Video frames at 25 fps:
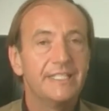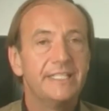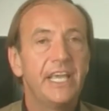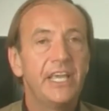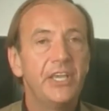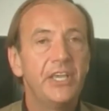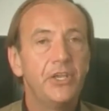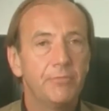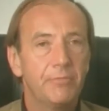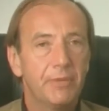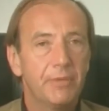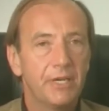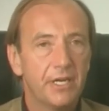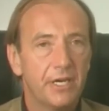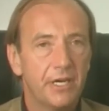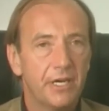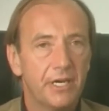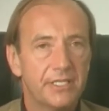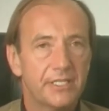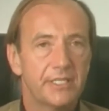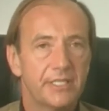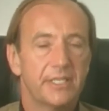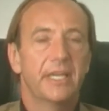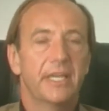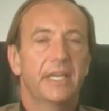
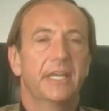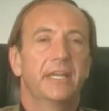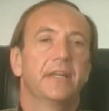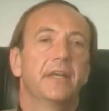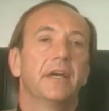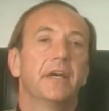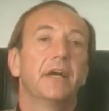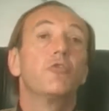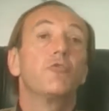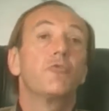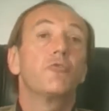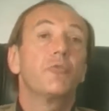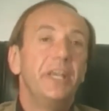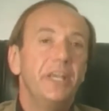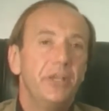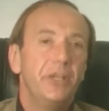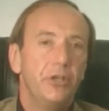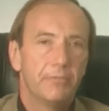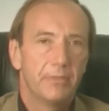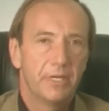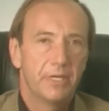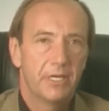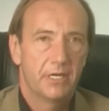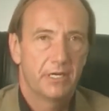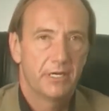dehumanized and
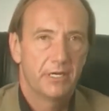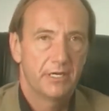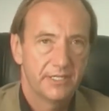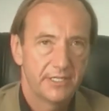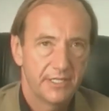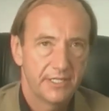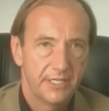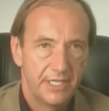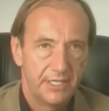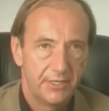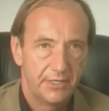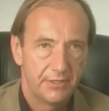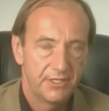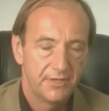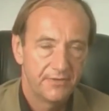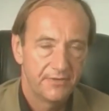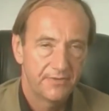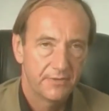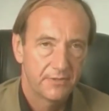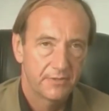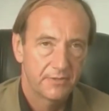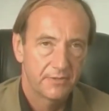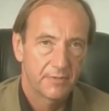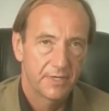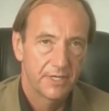rehumanized in a
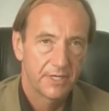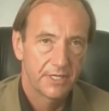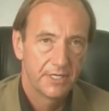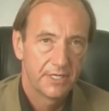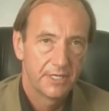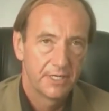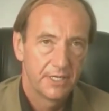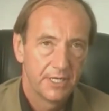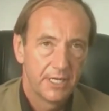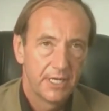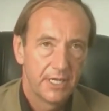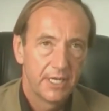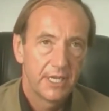different way,